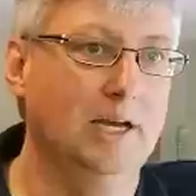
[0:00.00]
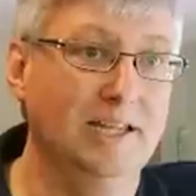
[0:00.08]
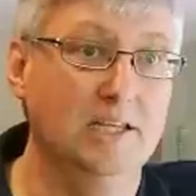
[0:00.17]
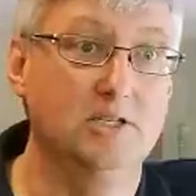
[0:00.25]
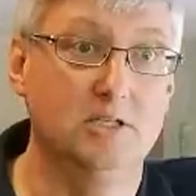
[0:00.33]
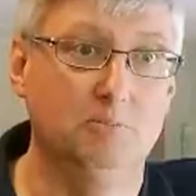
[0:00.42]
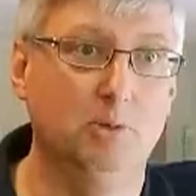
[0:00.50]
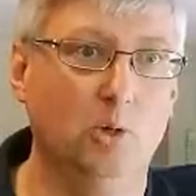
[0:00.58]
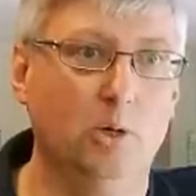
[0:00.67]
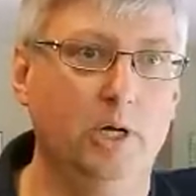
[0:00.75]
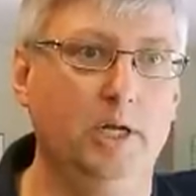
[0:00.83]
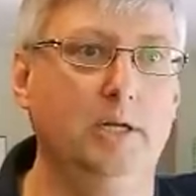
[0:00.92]
getting this
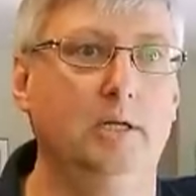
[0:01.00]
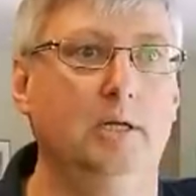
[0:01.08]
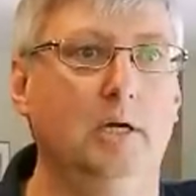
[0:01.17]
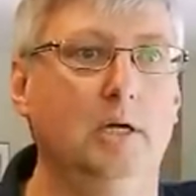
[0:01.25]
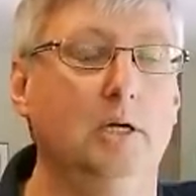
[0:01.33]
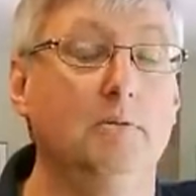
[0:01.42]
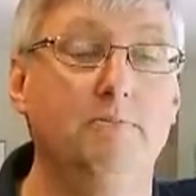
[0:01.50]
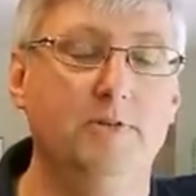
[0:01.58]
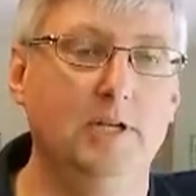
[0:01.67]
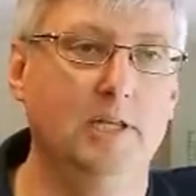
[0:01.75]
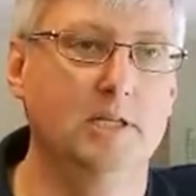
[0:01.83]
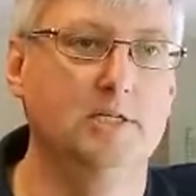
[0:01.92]
deployed,
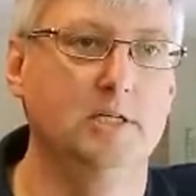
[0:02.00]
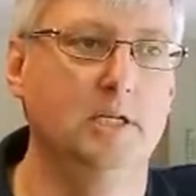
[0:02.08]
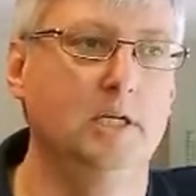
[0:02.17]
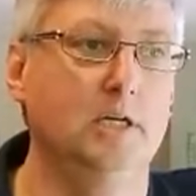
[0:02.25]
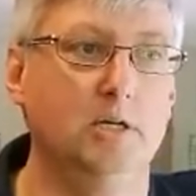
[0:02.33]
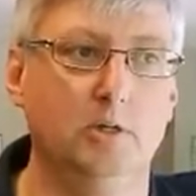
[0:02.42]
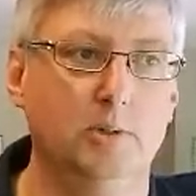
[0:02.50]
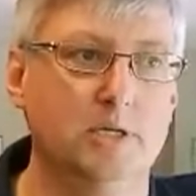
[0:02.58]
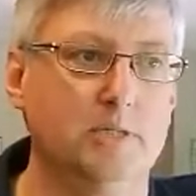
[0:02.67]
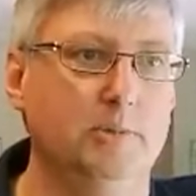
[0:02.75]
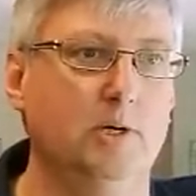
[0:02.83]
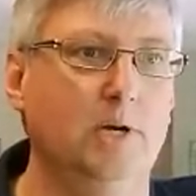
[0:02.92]
fitting this in here,
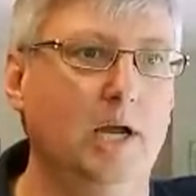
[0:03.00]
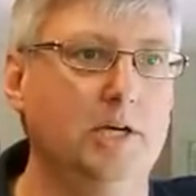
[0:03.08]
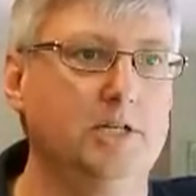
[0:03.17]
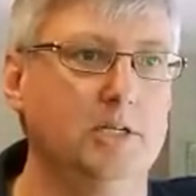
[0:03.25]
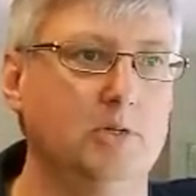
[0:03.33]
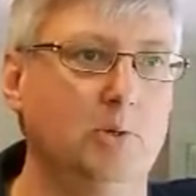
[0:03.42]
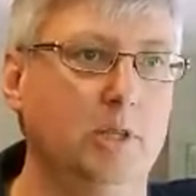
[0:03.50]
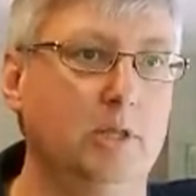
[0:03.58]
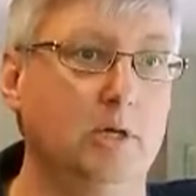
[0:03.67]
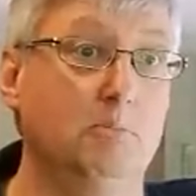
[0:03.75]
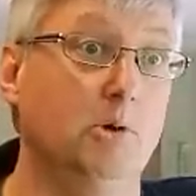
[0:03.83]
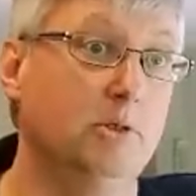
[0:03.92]
doing some interactions
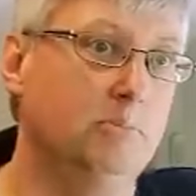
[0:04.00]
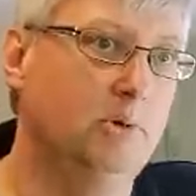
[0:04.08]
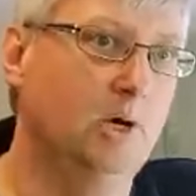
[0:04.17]
with both